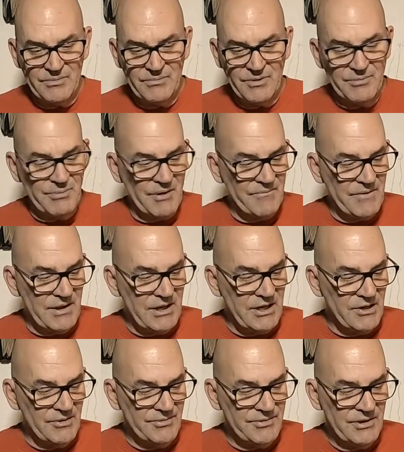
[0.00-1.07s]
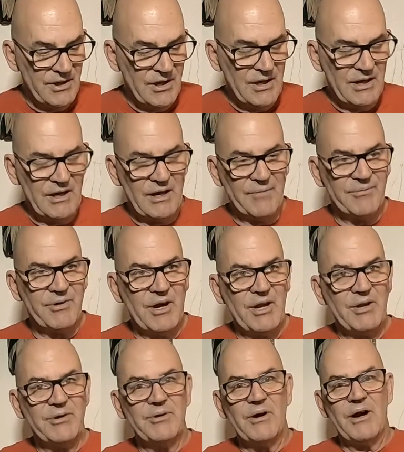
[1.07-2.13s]
with my videos. I'm
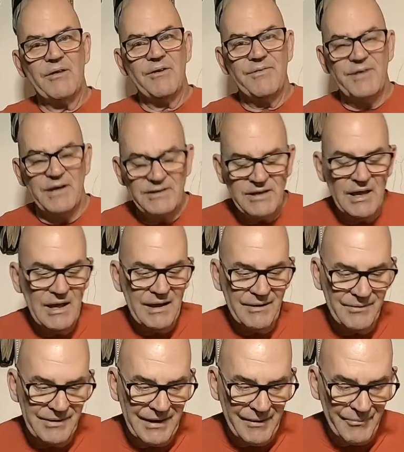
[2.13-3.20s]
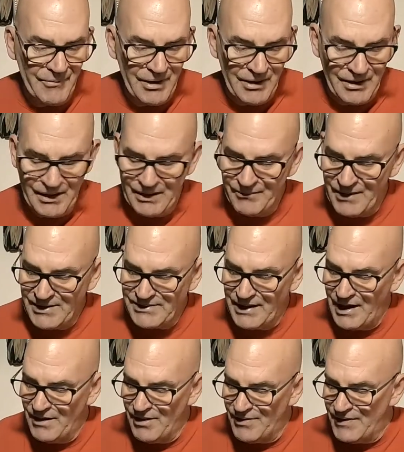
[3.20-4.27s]
trying to do other things. When I say
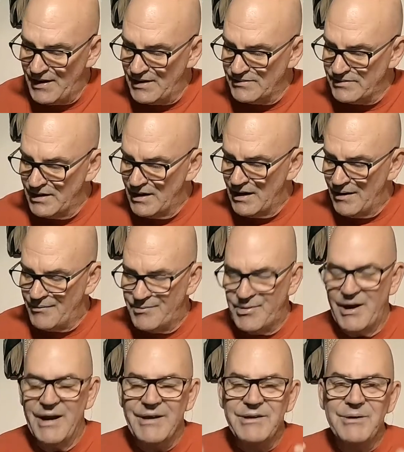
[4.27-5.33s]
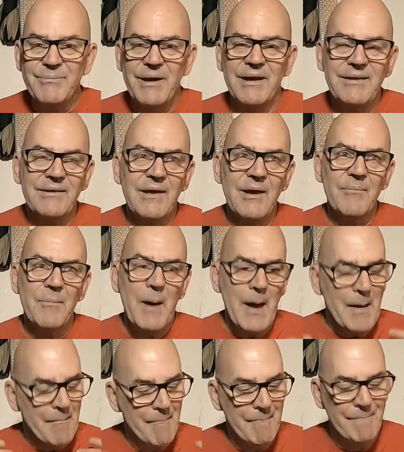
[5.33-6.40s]
other things, I'm trying to make them
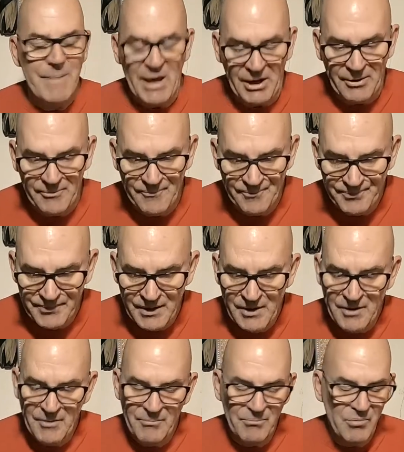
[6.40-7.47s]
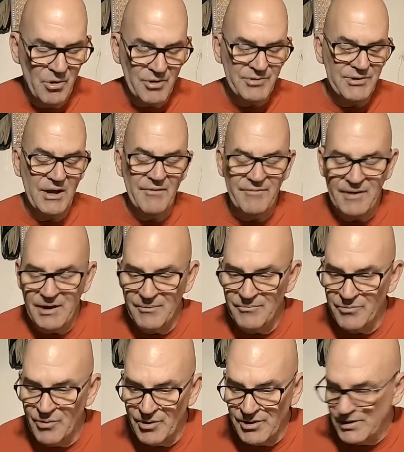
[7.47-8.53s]
better. More stuff in them
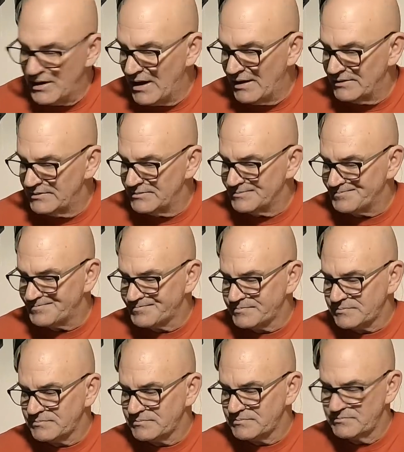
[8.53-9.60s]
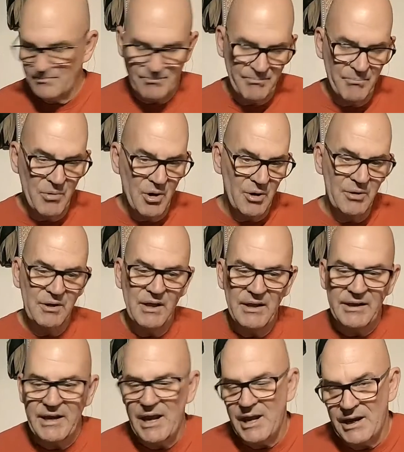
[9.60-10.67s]
for you guys. More
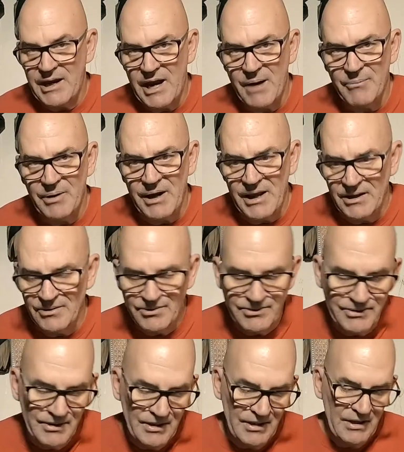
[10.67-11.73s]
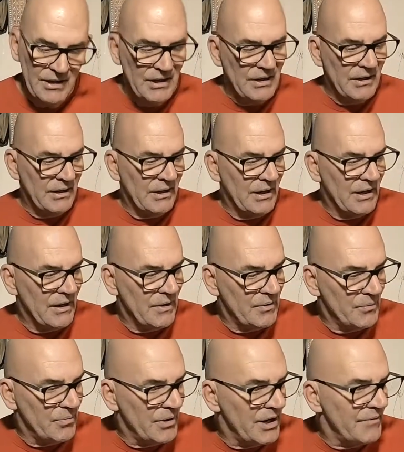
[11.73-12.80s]
camera angles.
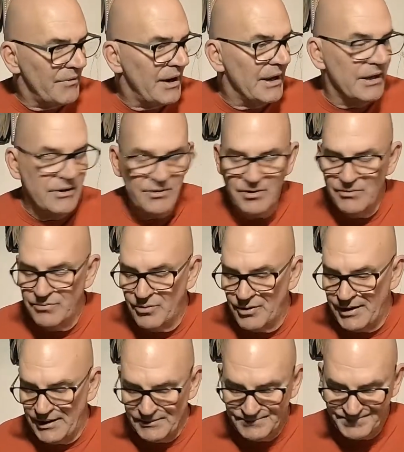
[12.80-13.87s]
Whatever I can do for you.